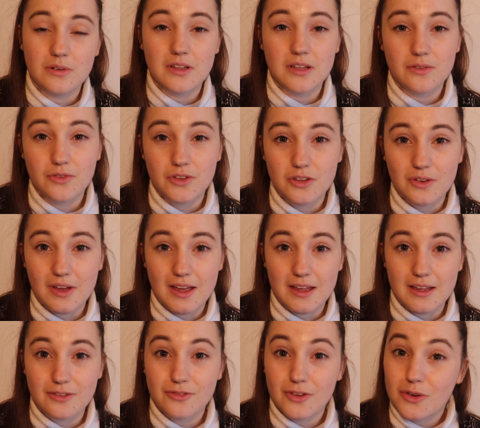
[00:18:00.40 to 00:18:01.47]
give you
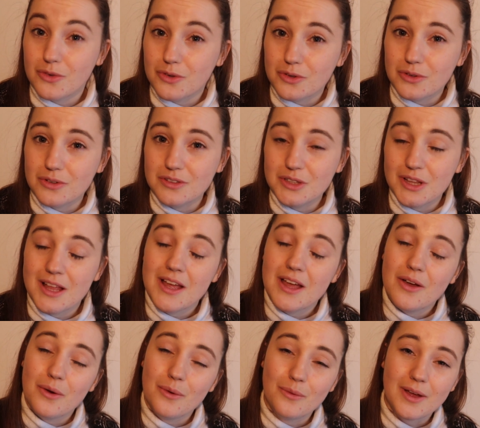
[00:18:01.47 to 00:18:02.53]
a phone call
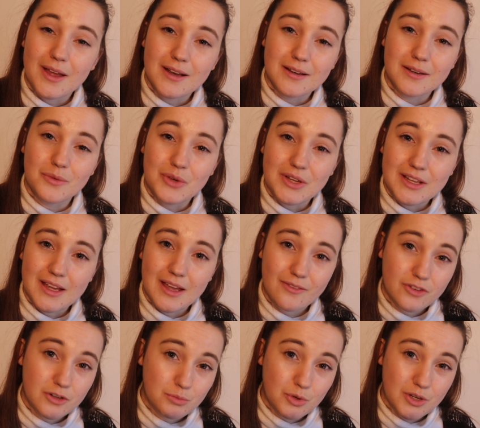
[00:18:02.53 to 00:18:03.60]
when we have
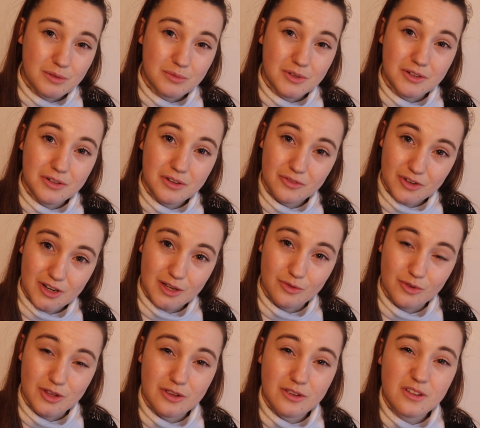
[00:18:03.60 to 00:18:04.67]
an appointment ready
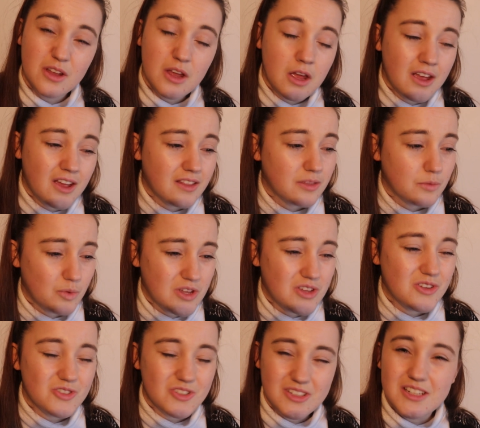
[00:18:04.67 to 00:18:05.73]
for you. We
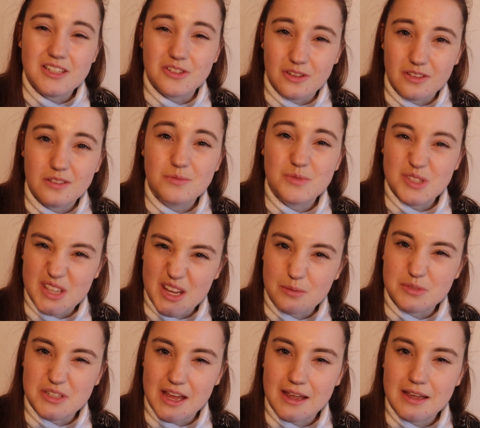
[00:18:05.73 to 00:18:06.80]
usually do them same
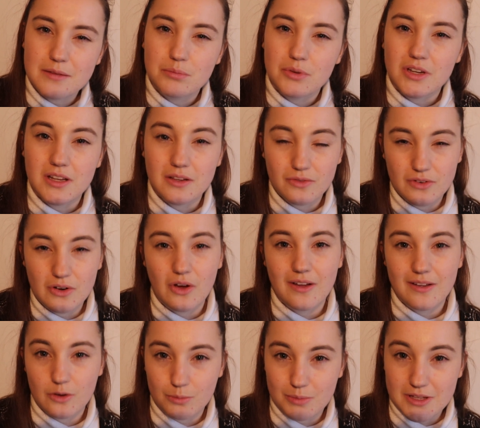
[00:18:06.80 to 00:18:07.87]
day, but if not,
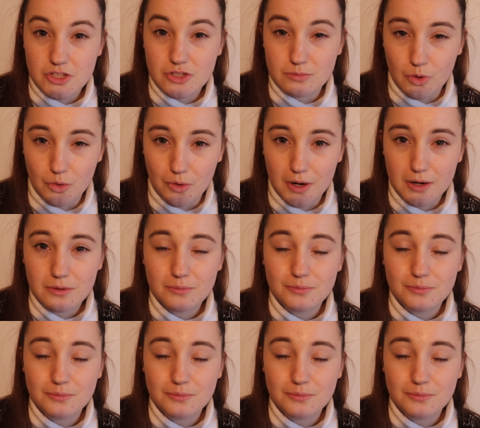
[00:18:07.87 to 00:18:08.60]
it will be tomorrow.